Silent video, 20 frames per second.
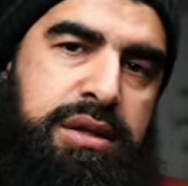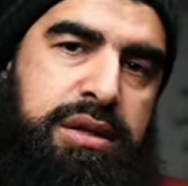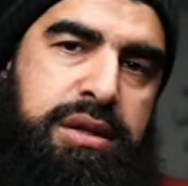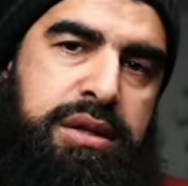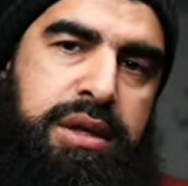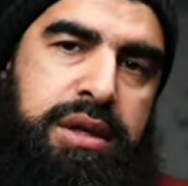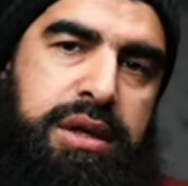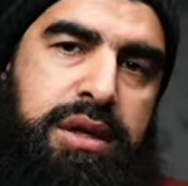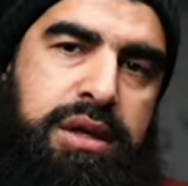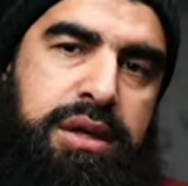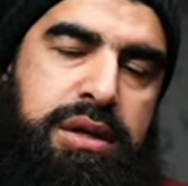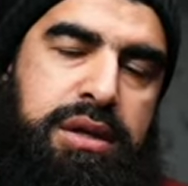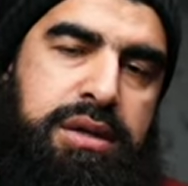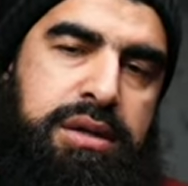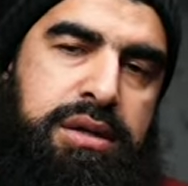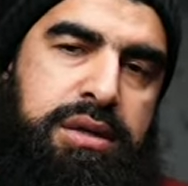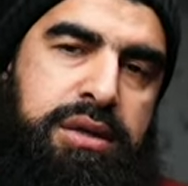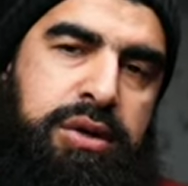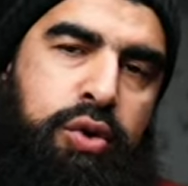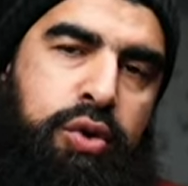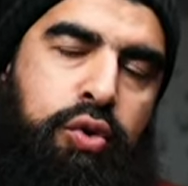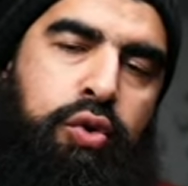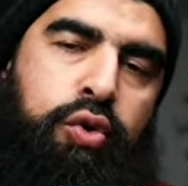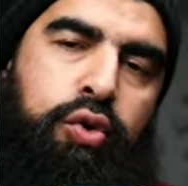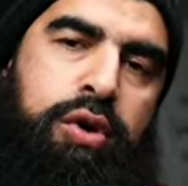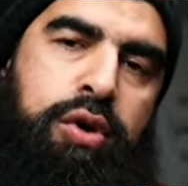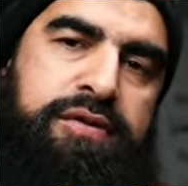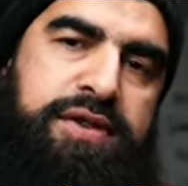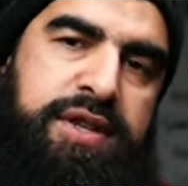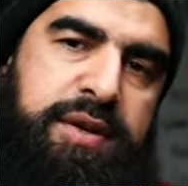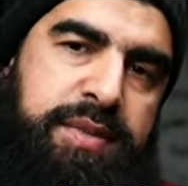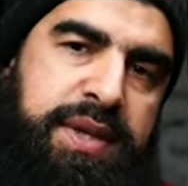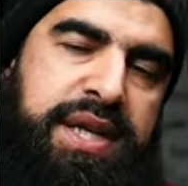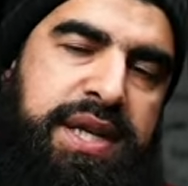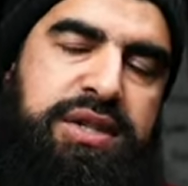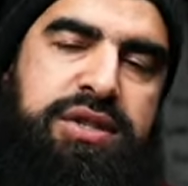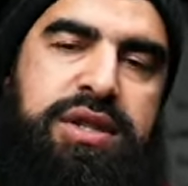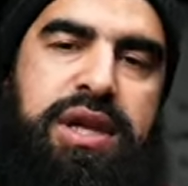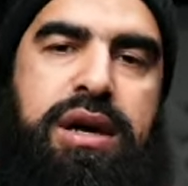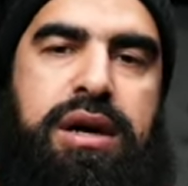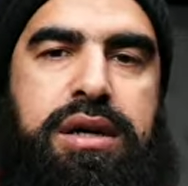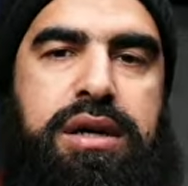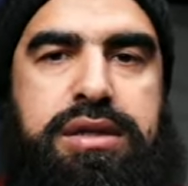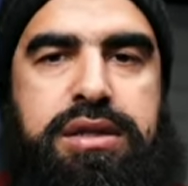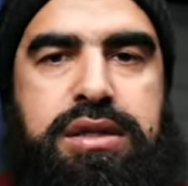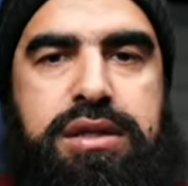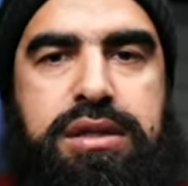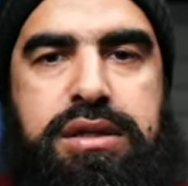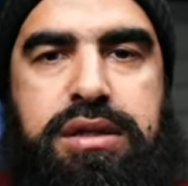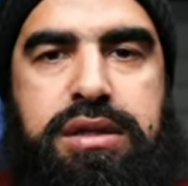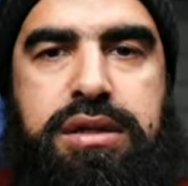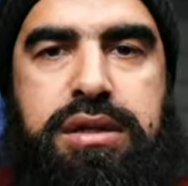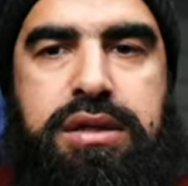the the awe of something into their hearts.